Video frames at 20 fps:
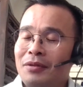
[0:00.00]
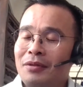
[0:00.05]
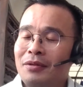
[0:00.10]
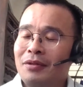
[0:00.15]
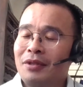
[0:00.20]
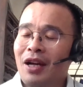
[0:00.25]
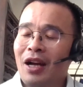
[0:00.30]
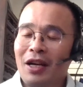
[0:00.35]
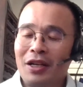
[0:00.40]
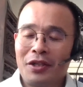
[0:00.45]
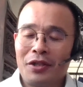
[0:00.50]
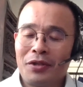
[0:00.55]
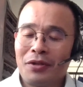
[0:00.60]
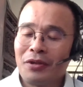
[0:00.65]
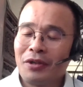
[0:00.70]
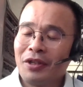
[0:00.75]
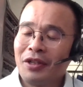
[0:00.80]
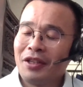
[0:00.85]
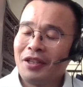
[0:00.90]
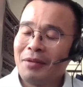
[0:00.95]

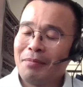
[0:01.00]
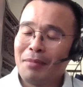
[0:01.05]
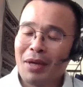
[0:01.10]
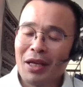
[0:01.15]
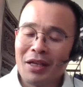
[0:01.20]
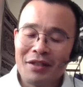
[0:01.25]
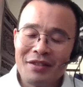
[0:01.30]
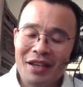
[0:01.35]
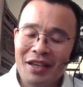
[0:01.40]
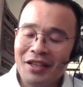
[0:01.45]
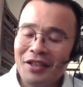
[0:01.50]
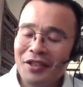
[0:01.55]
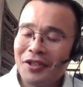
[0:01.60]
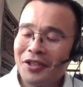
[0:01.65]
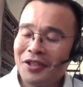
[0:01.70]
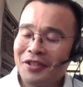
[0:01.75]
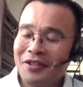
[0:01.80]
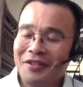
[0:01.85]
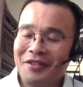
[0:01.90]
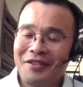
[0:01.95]
conjuring and
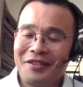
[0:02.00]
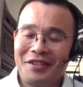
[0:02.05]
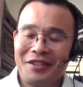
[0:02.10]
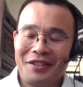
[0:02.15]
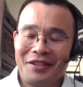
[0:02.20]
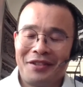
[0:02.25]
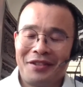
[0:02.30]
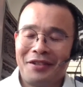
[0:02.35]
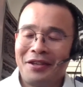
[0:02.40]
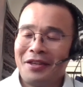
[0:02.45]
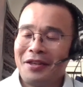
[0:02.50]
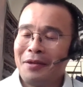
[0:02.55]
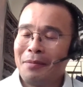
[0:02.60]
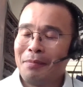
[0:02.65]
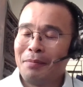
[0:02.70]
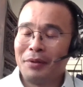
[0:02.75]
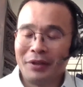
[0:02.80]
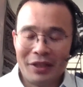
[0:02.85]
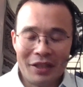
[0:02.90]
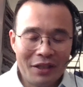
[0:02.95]
meditation and
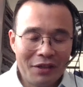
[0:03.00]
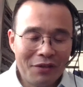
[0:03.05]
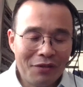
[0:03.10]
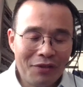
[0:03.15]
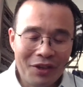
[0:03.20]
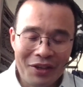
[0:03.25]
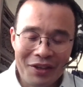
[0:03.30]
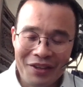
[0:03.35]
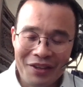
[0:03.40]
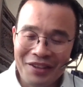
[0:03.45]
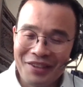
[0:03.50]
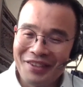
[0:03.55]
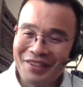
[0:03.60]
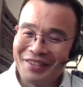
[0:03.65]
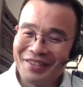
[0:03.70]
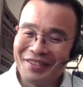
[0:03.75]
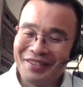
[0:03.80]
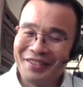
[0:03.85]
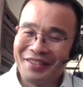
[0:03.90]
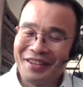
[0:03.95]
believing
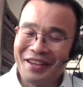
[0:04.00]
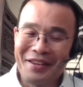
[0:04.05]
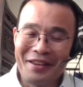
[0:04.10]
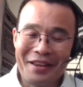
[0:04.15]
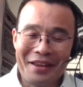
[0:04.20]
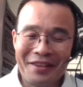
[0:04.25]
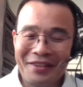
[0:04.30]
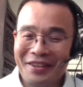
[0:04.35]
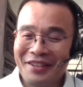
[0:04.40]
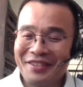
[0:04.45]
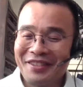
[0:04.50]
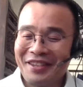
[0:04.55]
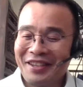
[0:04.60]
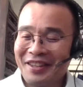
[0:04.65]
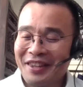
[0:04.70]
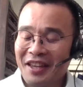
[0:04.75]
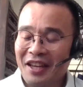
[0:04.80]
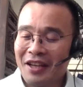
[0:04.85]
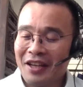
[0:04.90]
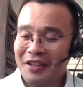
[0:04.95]
and things
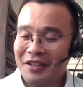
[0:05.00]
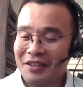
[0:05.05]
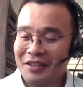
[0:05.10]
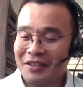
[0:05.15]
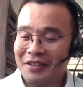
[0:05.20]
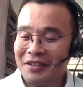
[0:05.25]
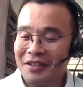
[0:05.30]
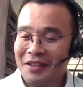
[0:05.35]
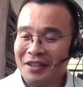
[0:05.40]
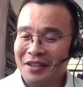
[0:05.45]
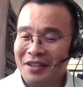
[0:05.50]
like that, and